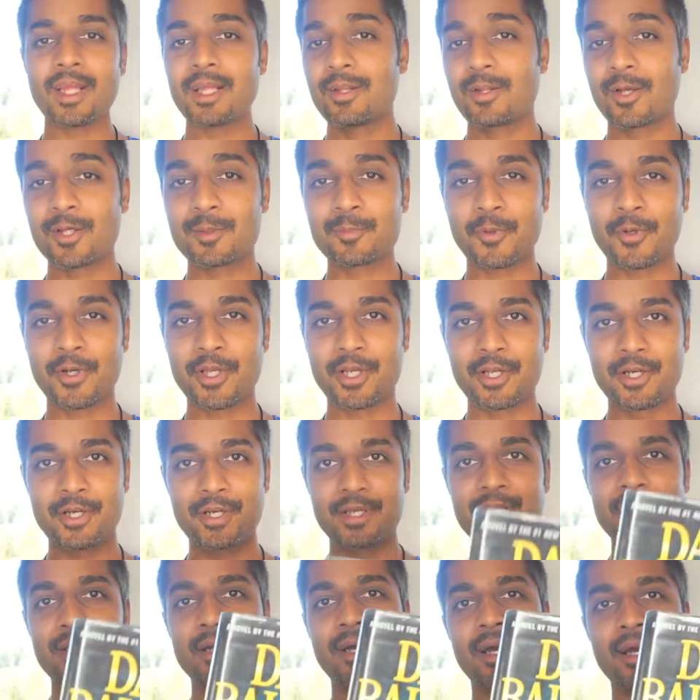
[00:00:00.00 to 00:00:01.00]
Looked pretty
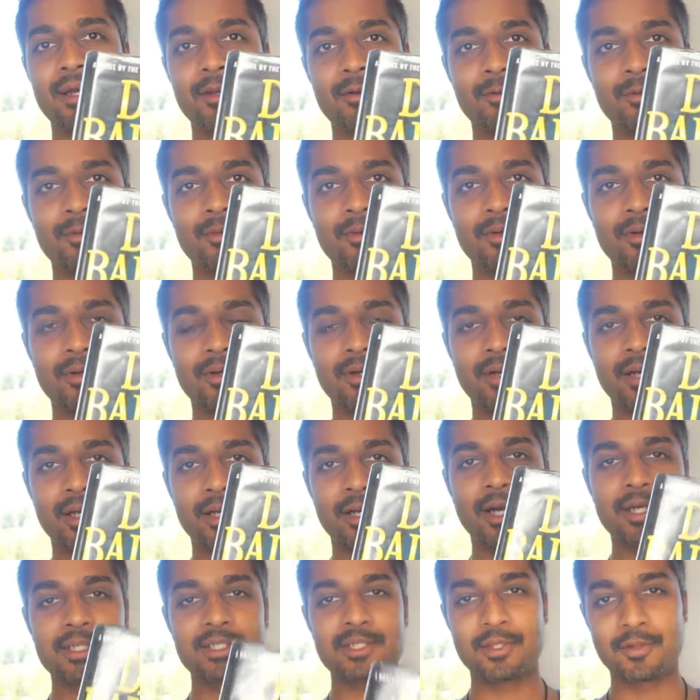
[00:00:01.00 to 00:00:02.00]
good. I, I
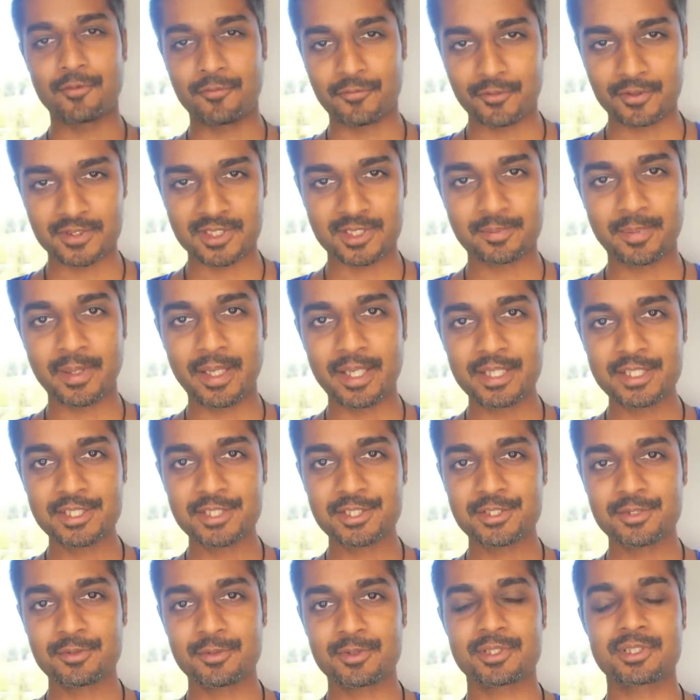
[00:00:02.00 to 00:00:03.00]
got to the first
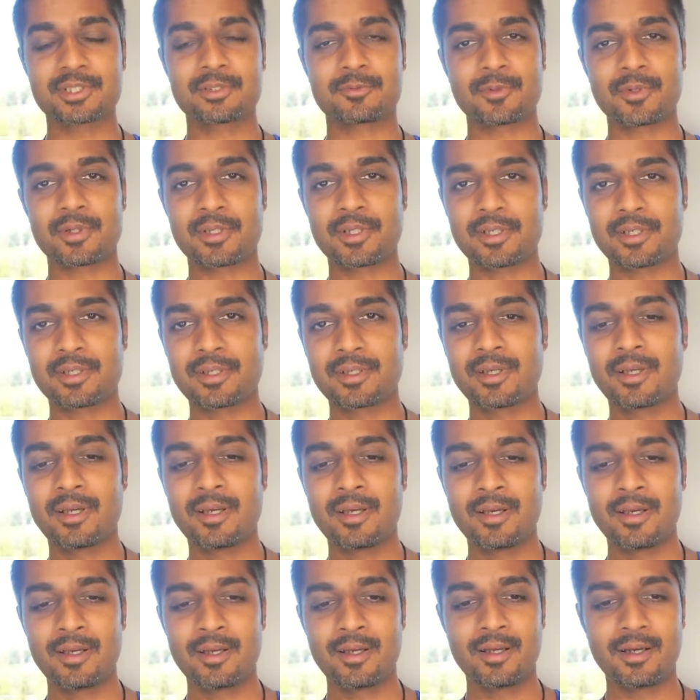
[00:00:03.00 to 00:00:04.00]
page, which is really
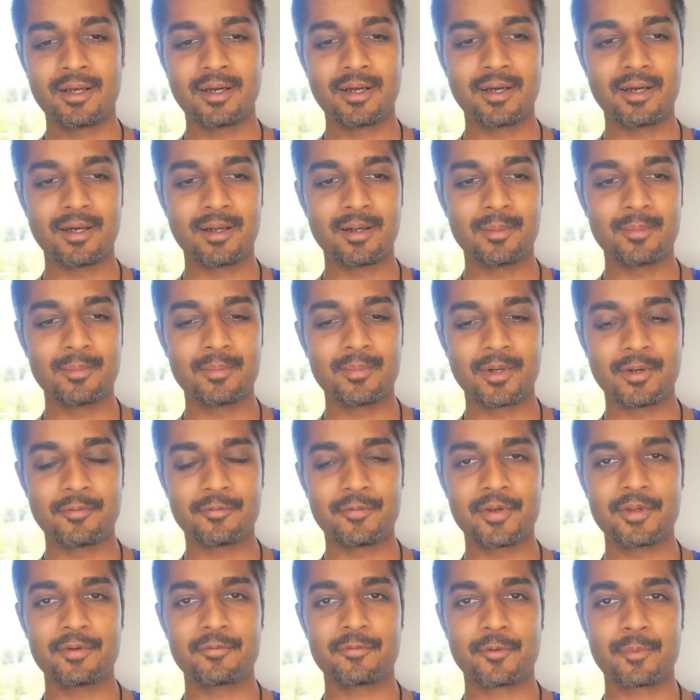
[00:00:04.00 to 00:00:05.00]
um, a
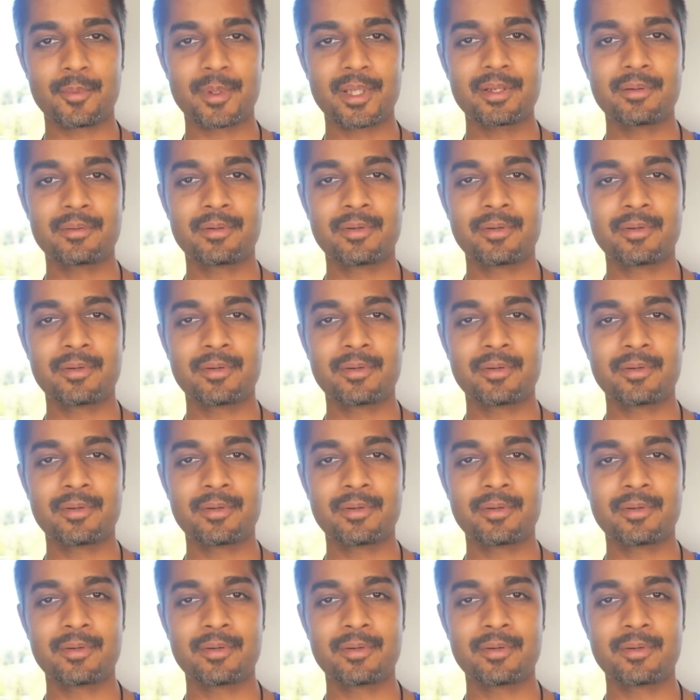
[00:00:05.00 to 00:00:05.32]
feat for me.